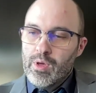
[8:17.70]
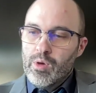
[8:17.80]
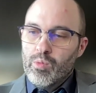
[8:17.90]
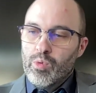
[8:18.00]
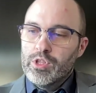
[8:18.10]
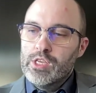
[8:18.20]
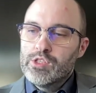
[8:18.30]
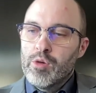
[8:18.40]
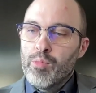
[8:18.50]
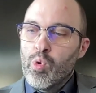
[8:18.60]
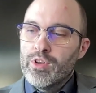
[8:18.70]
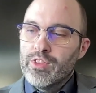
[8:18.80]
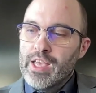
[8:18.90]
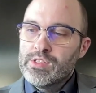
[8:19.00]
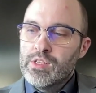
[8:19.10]
While these are important
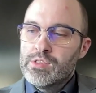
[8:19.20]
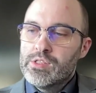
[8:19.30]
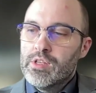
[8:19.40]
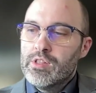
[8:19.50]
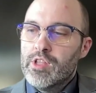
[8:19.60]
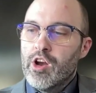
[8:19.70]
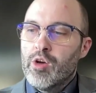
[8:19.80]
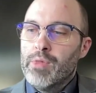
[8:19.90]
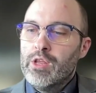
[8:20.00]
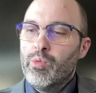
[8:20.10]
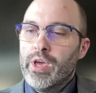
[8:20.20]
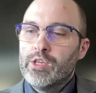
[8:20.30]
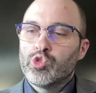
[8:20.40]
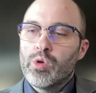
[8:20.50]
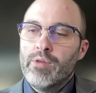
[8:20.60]
lessons, they are in many
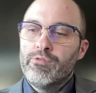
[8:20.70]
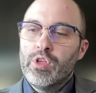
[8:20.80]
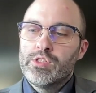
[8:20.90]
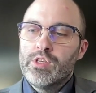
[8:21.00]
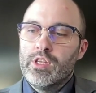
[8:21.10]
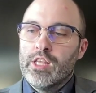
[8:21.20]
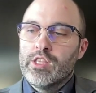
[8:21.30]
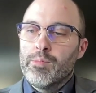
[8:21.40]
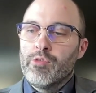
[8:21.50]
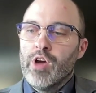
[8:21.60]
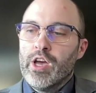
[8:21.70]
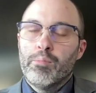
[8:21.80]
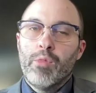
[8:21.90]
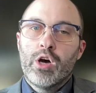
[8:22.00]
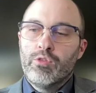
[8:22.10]
ways triumphalist in that they provide a
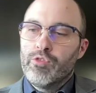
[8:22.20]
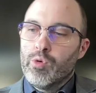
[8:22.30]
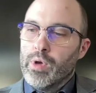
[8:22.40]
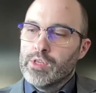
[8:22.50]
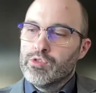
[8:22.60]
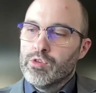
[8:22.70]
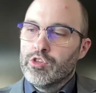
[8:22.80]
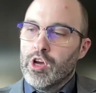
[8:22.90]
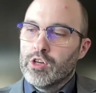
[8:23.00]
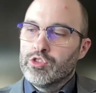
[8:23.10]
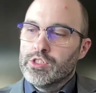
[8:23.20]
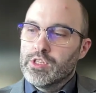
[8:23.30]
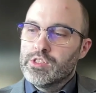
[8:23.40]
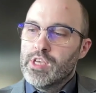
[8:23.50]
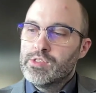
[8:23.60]
model for Western doctrine
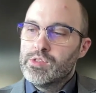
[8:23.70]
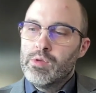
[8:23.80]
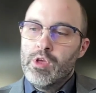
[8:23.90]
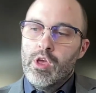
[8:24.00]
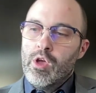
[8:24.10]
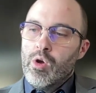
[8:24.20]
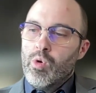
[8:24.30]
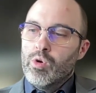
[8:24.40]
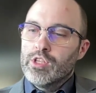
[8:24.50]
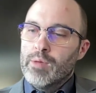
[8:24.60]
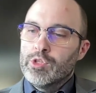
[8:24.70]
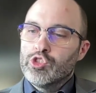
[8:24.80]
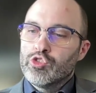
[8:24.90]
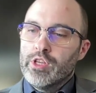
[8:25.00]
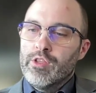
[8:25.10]
success or
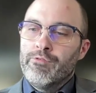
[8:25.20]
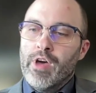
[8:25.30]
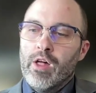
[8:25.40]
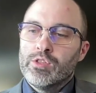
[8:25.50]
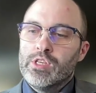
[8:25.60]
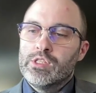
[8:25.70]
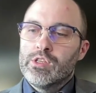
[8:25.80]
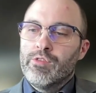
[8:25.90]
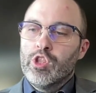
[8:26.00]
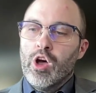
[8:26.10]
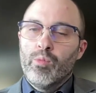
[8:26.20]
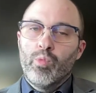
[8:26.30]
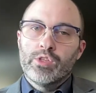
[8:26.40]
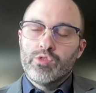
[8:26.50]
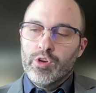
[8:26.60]
demonstrate the fallacies of a
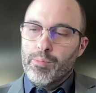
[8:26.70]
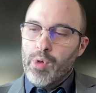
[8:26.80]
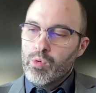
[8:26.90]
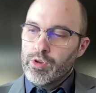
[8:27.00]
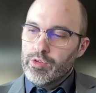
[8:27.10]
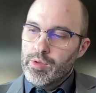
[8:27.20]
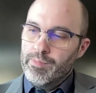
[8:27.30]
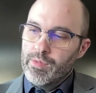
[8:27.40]
non-Western opponent.